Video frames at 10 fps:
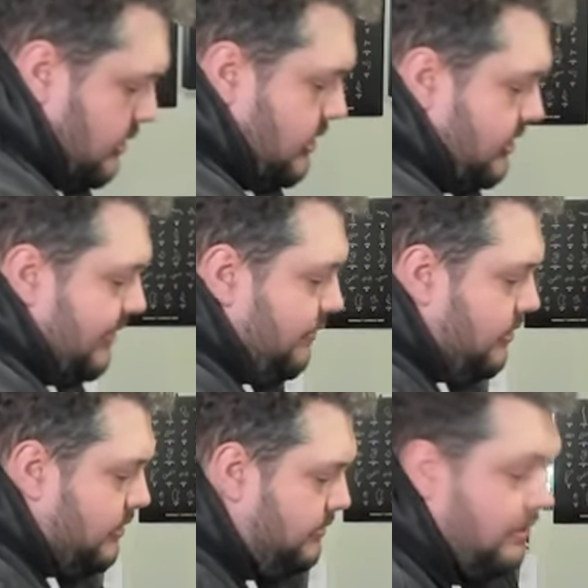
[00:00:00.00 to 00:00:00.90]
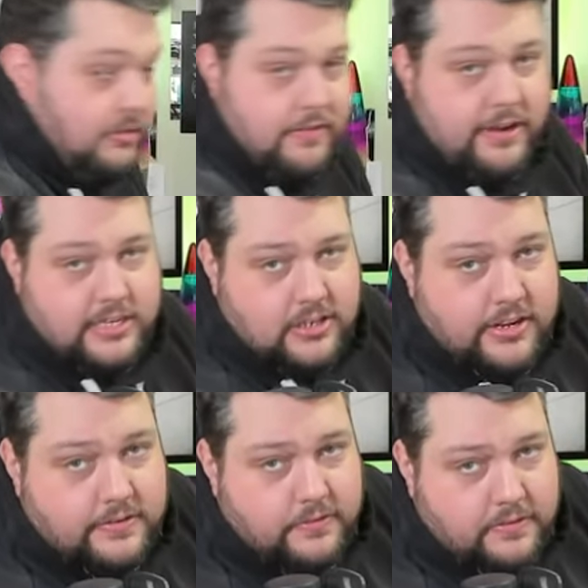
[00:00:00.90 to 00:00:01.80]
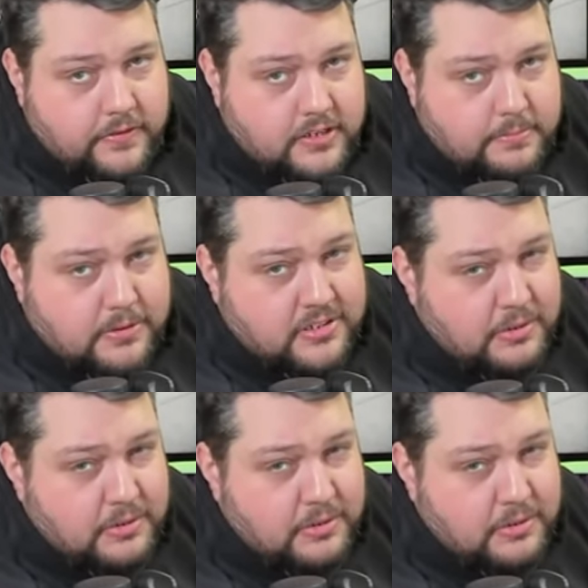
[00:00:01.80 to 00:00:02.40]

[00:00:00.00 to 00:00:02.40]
Let's have a look. I was very excited for the first box.